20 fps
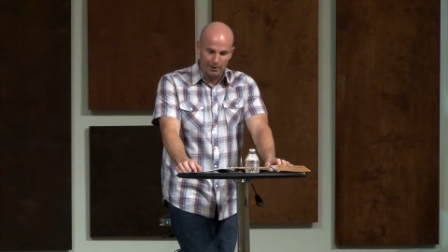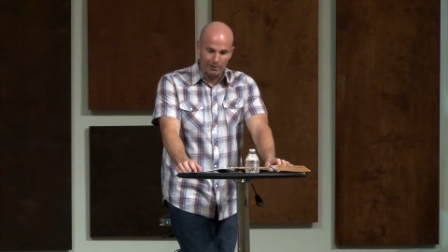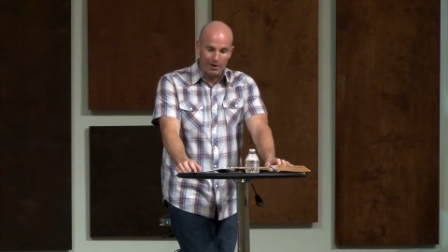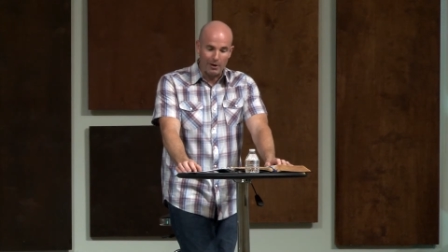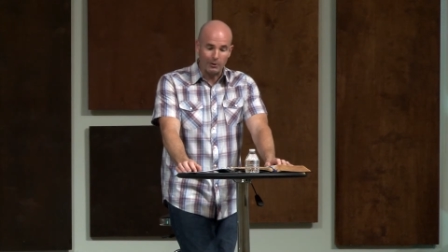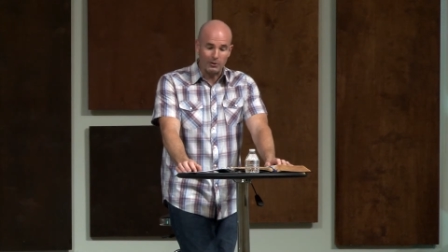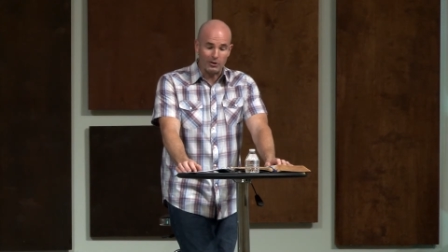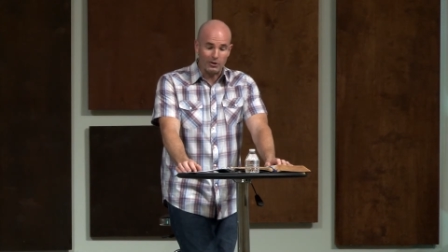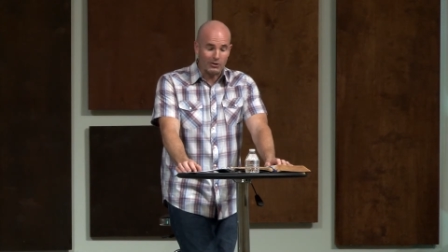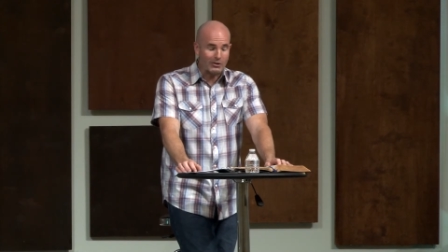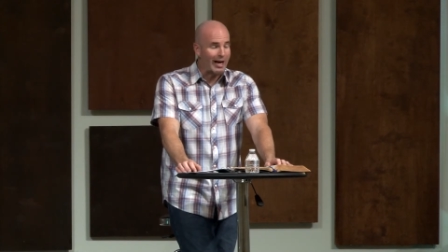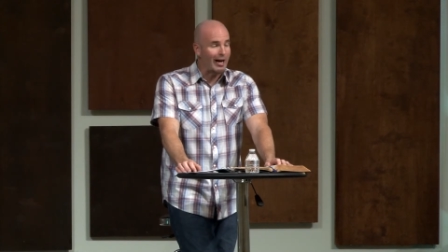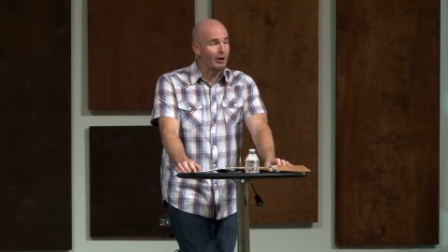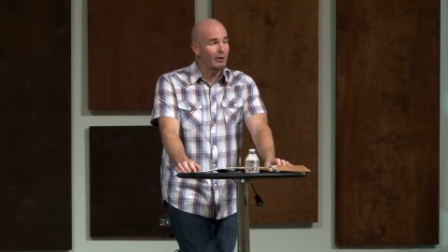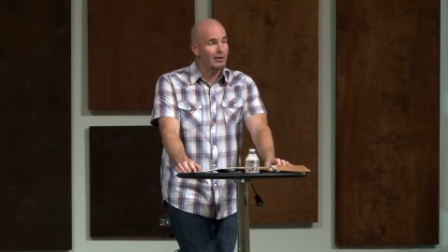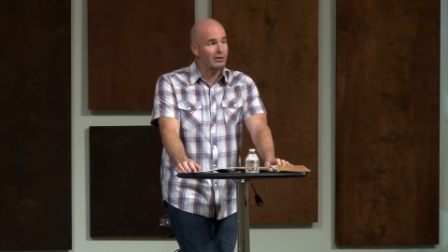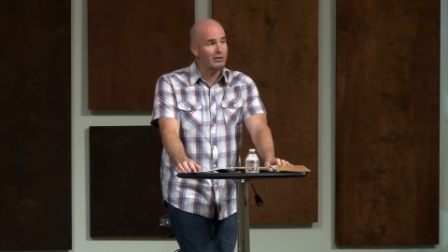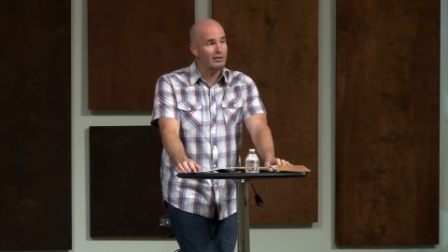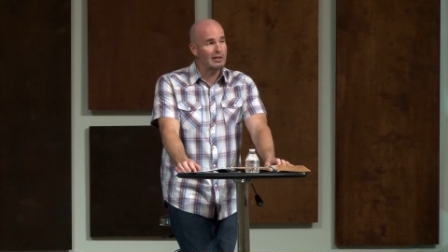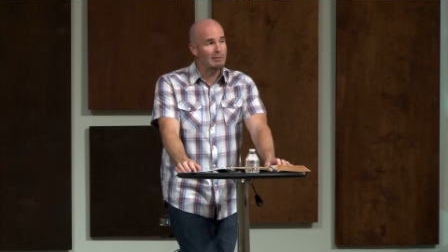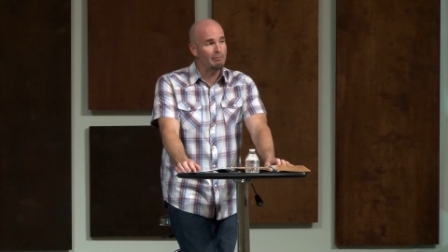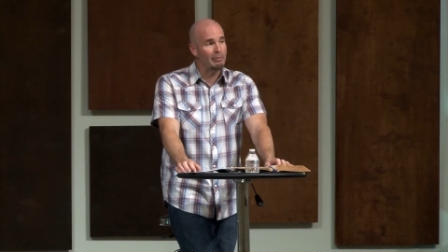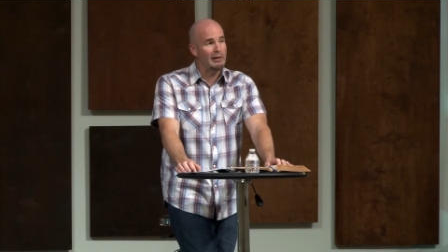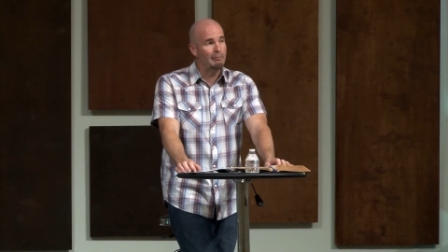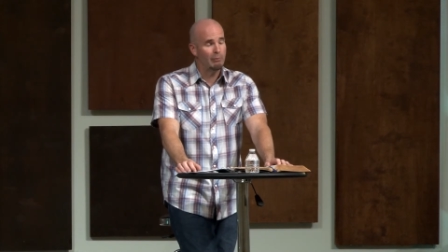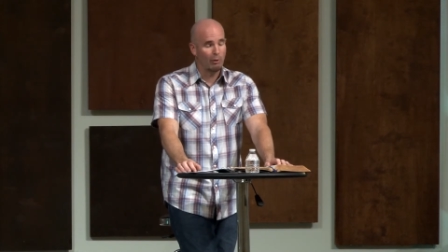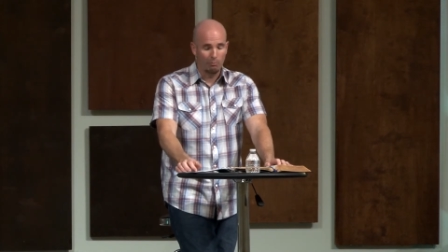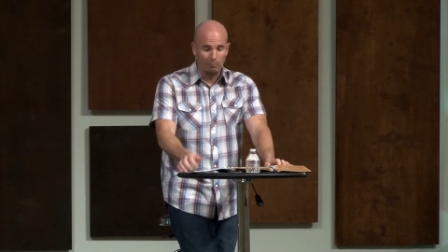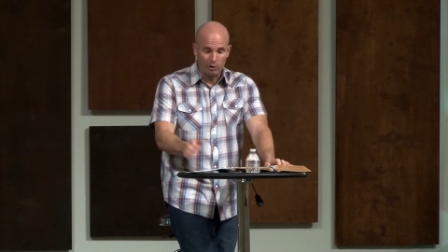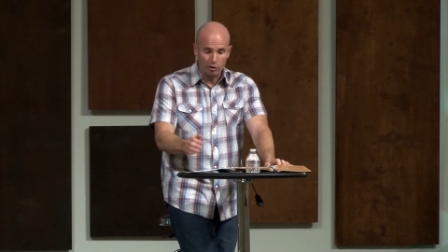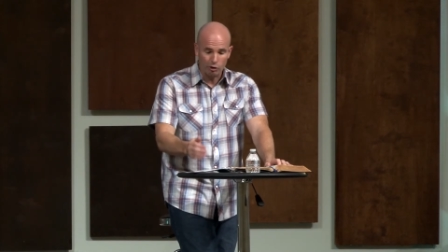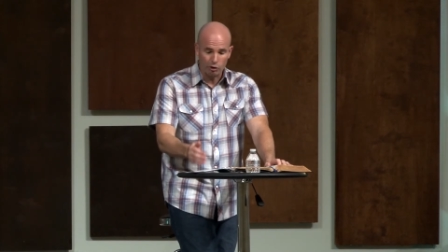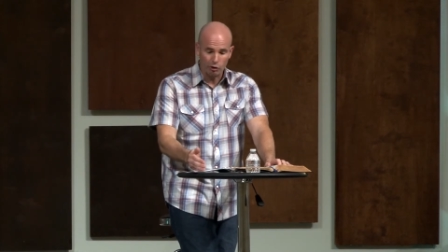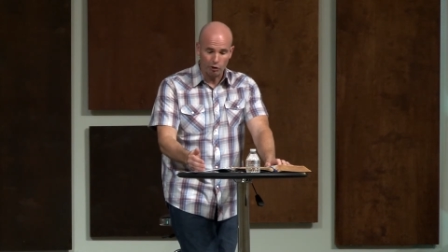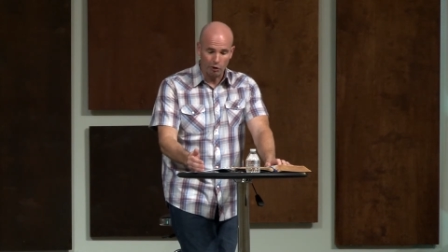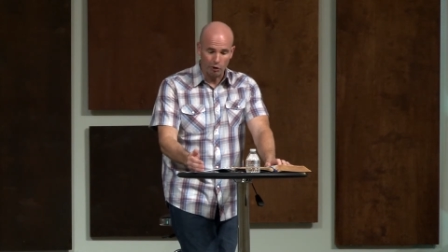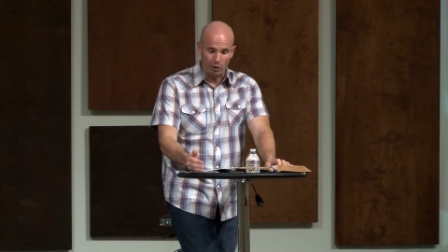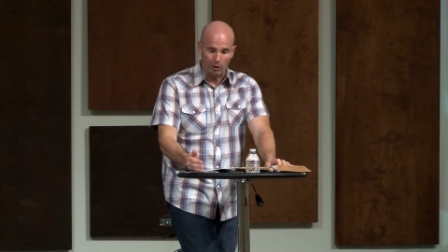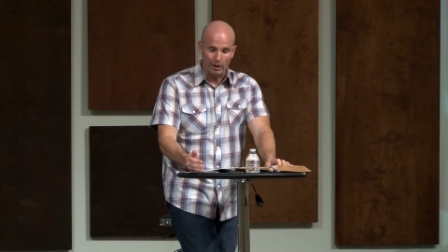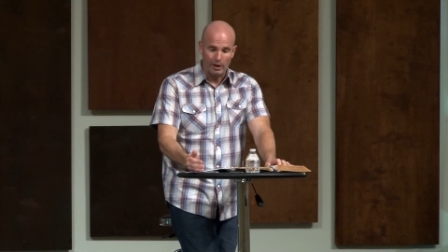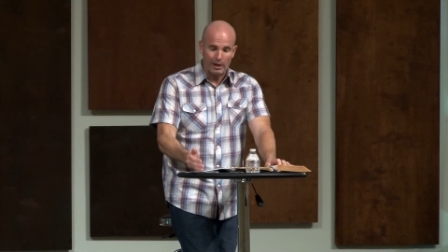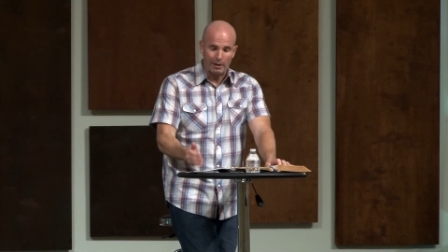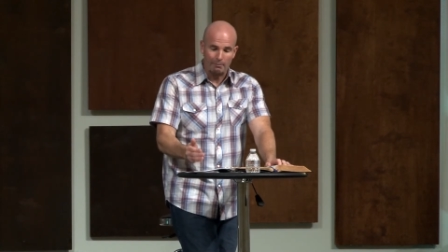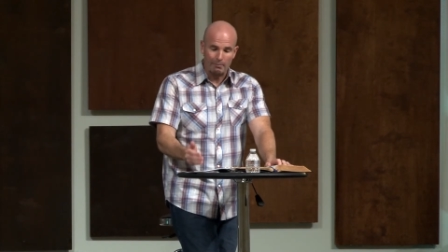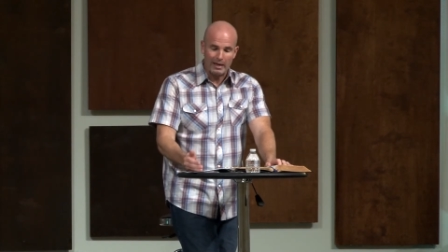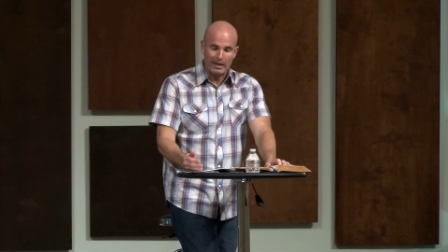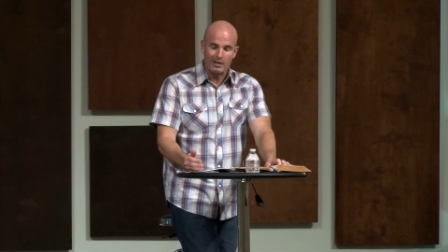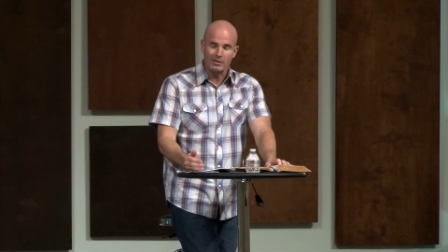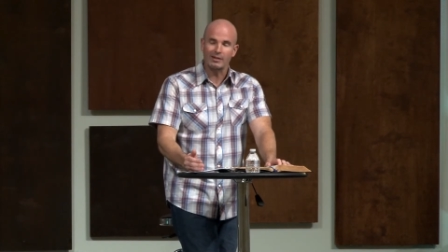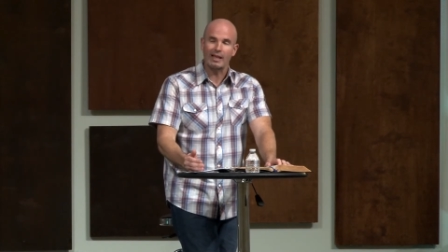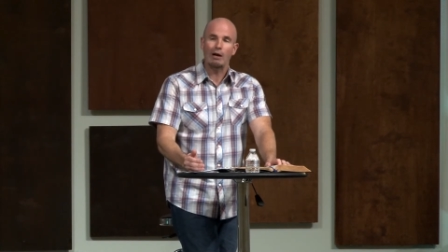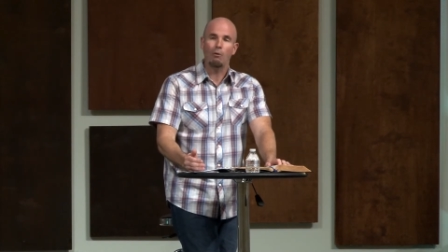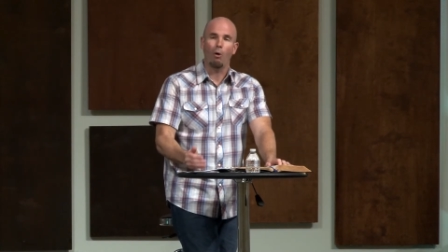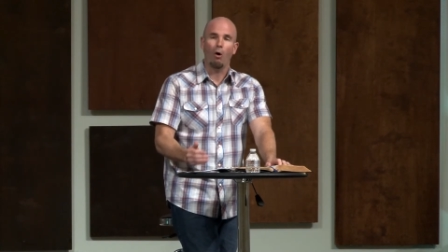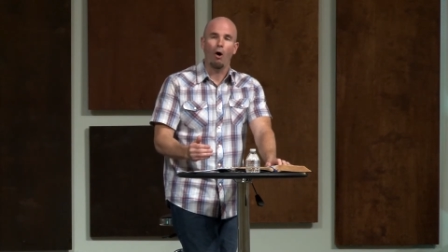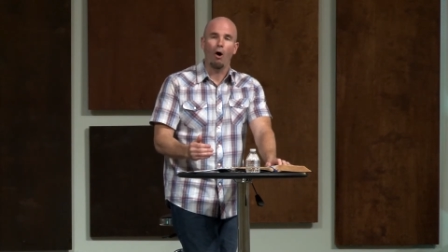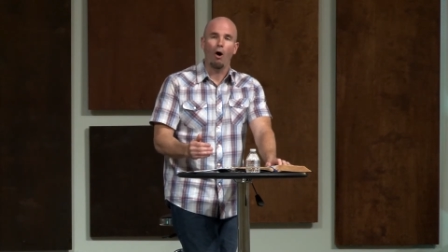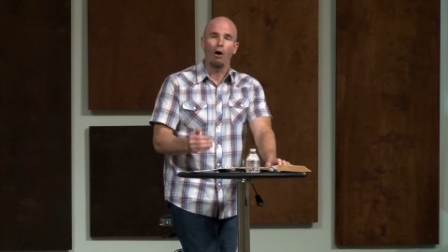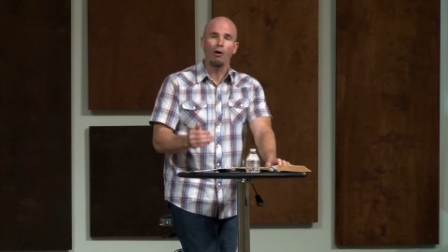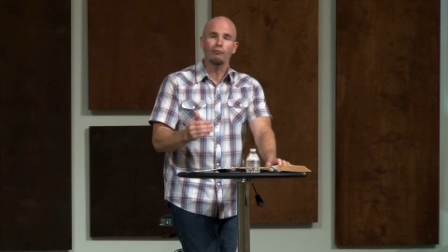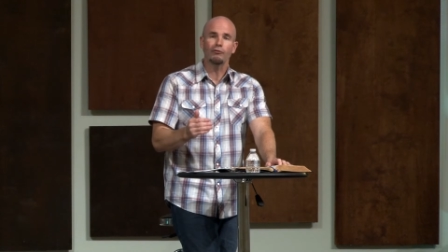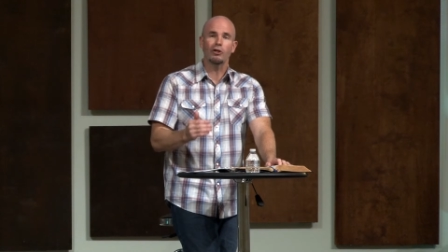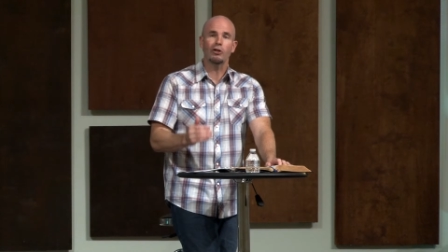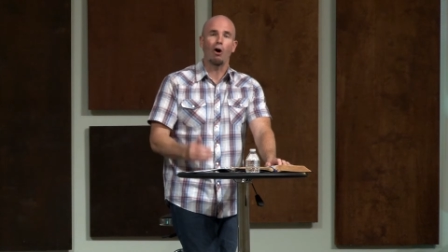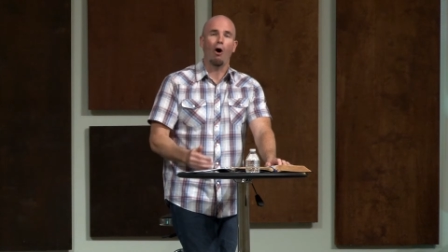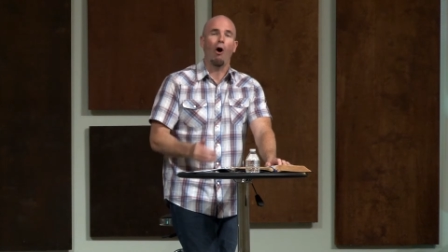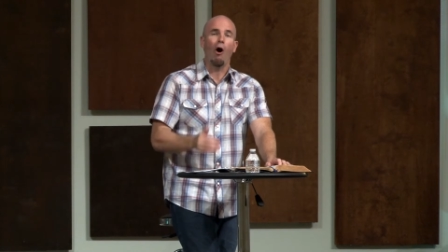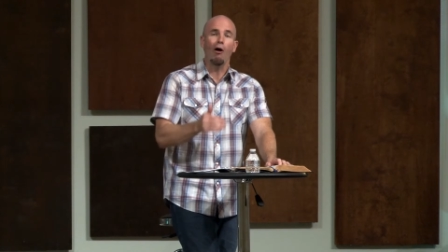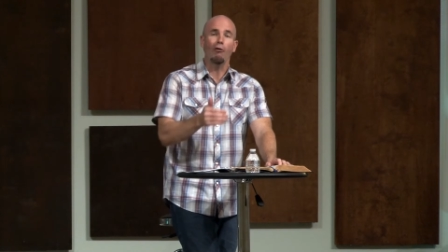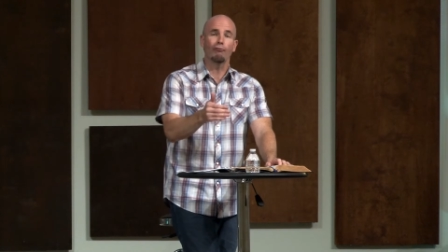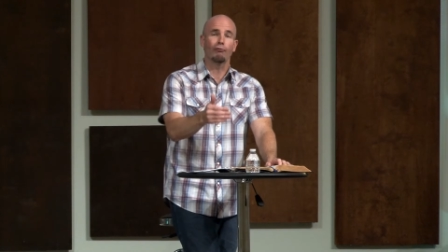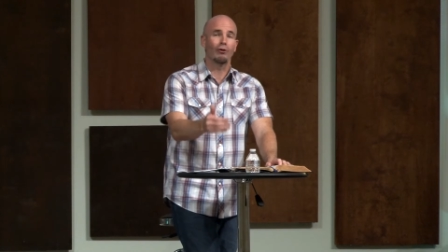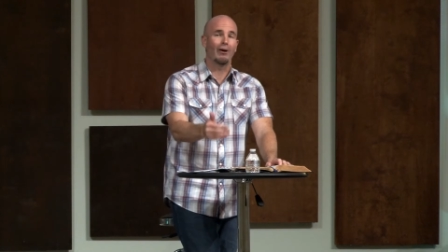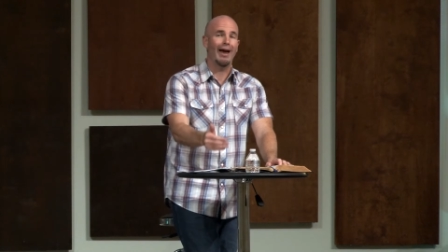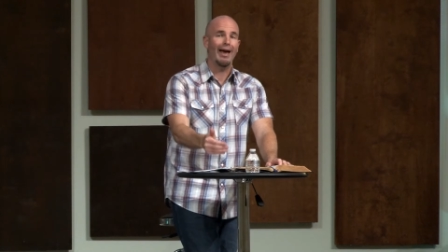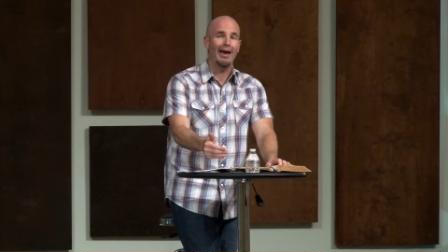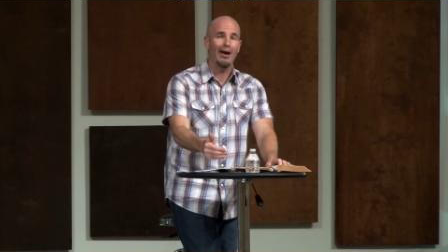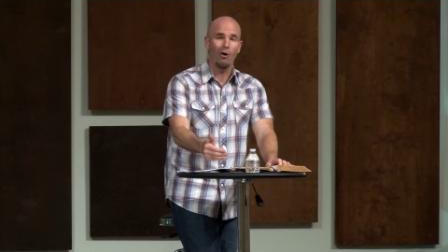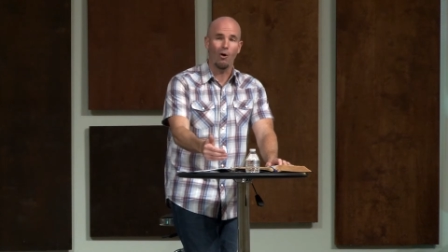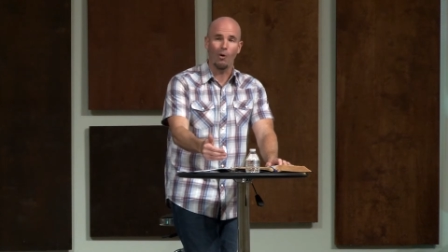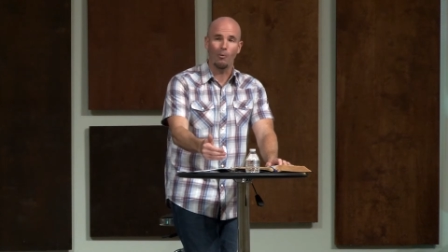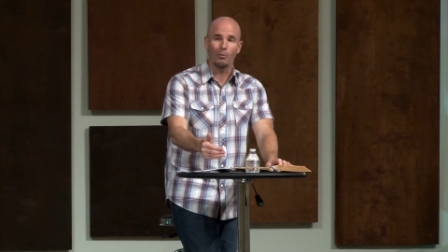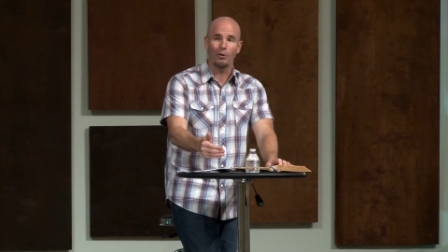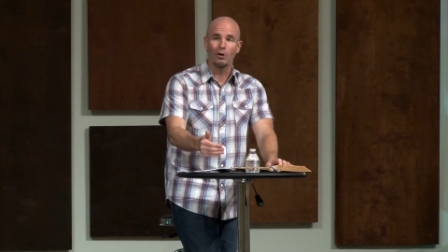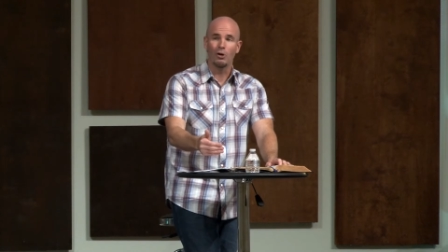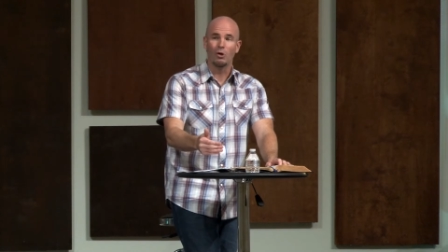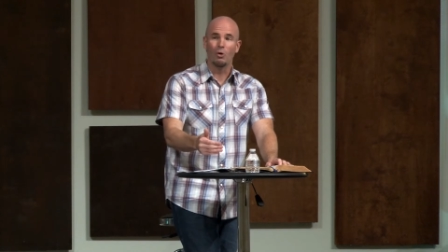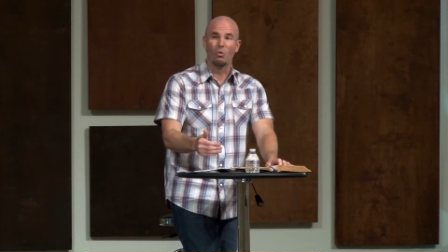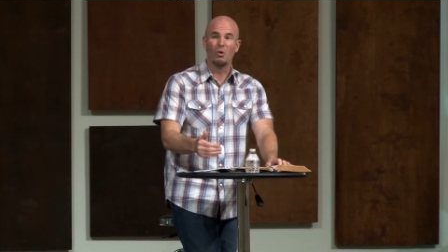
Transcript: Their desire to see people mature means they will often offer help